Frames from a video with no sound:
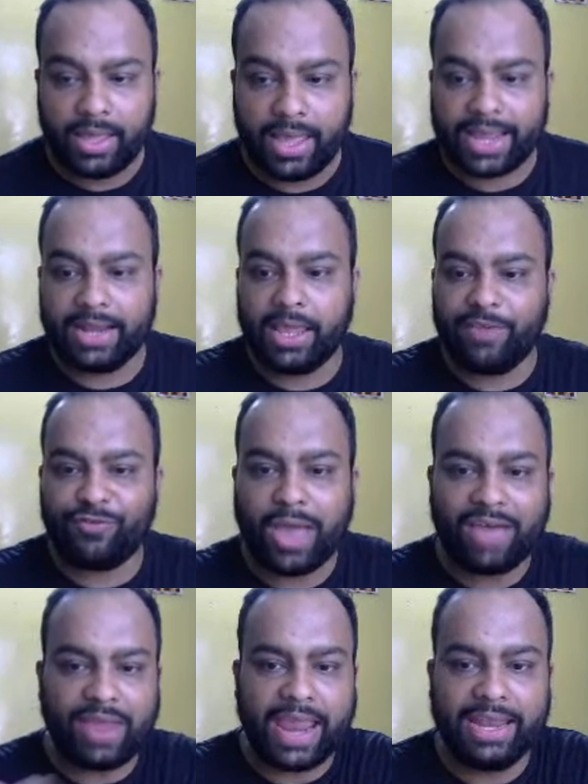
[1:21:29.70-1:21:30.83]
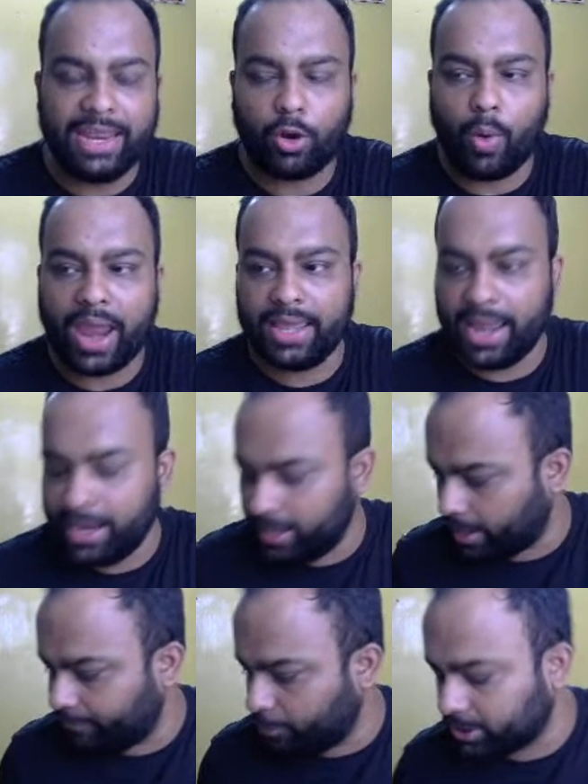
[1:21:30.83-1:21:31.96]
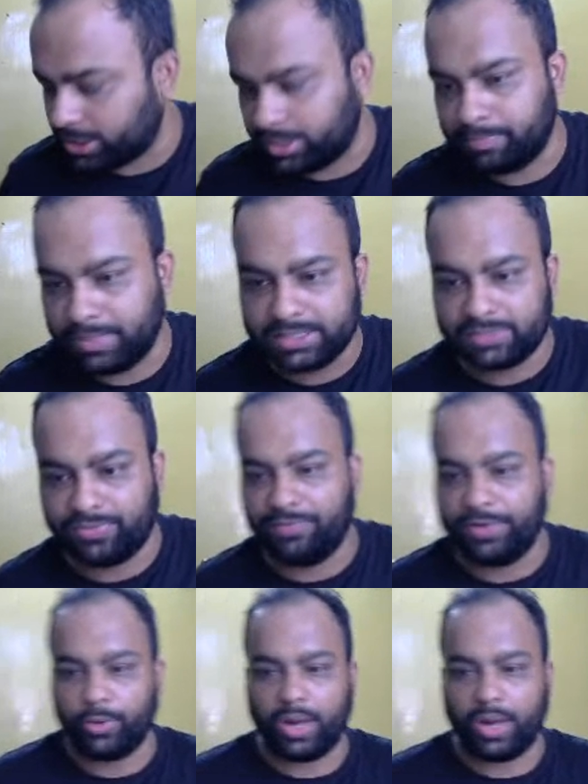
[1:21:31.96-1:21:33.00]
Again, if you have any query, any confusion, please feel free to